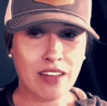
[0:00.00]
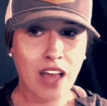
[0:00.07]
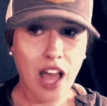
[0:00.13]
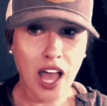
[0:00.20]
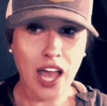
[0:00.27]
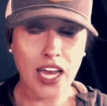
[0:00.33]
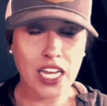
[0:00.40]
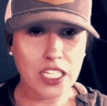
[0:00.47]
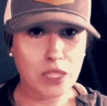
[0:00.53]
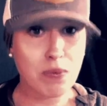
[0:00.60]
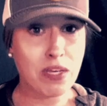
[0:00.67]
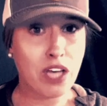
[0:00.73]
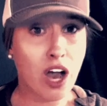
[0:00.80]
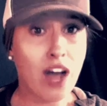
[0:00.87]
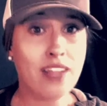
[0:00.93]
And it's
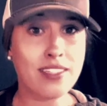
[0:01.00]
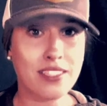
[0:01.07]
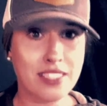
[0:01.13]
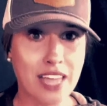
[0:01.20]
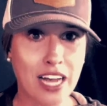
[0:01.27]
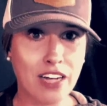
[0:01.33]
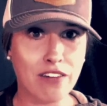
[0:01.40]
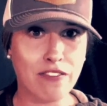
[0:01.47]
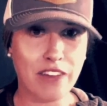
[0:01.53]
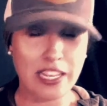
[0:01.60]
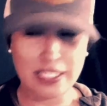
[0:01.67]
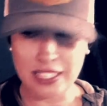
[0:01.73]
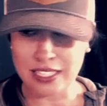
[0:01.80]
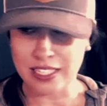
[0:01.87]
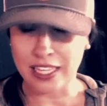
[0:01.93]
because of
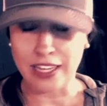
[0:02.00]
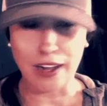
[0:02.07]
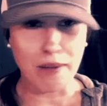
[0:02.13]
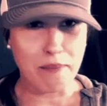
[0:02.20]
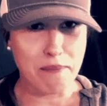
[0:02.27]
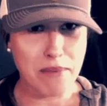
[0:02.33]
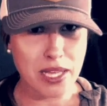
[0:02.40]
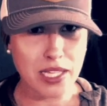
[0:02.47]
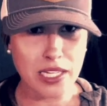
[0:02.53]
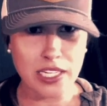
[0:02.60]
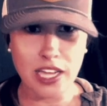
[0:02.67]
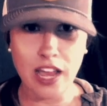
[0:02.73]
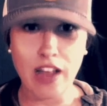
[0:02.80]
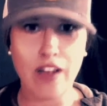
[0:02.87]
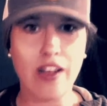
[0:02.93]
sacrifices like our
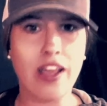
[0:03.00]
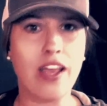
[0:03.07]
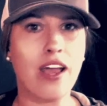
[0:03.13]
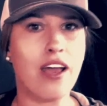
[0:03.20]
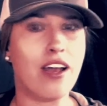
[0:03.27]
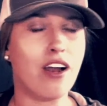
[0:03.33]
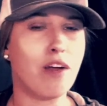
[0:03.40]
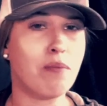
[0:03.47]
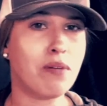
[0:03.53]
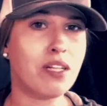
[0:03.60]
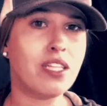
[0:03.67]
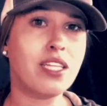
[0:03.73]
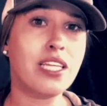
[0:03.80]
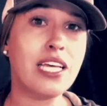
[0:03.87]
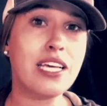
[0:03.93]
military and our
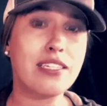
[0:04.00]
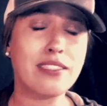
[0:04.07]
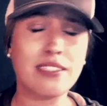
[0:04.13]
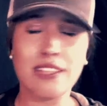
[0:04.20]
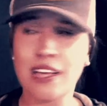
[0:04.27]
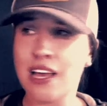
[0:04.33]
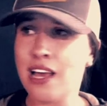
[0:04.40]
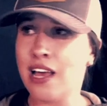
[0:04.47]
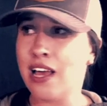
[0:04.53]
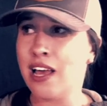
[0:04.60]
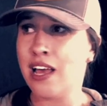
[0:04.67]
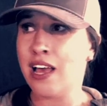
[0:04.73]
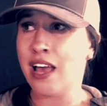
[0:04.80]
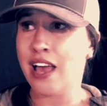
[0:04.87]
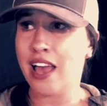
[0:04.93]
police
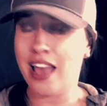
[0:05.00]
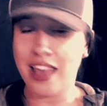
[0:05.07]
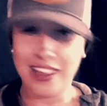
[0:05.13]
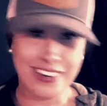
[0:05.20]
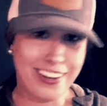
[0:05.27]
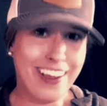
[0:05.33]
and